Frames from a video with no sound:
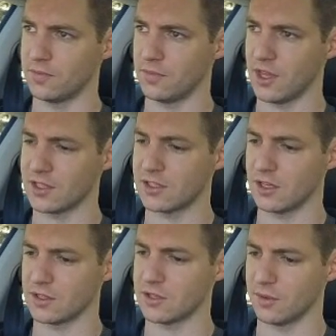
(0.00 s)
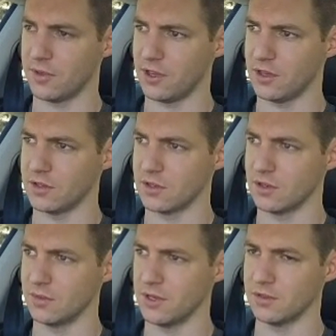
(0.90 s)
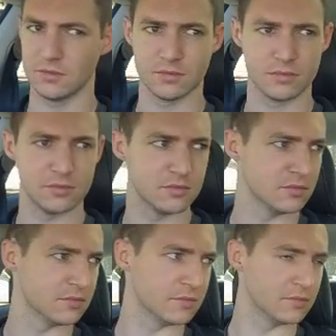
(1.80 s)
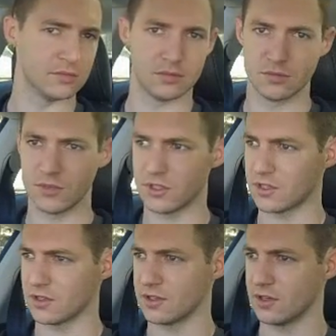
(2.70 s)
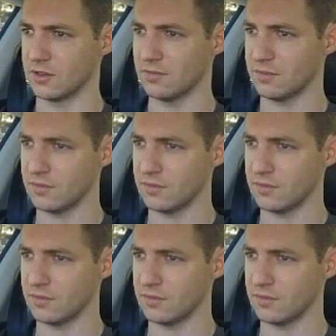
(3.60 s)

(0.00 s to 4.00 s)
That start-stop thing is a little bit disconcerting.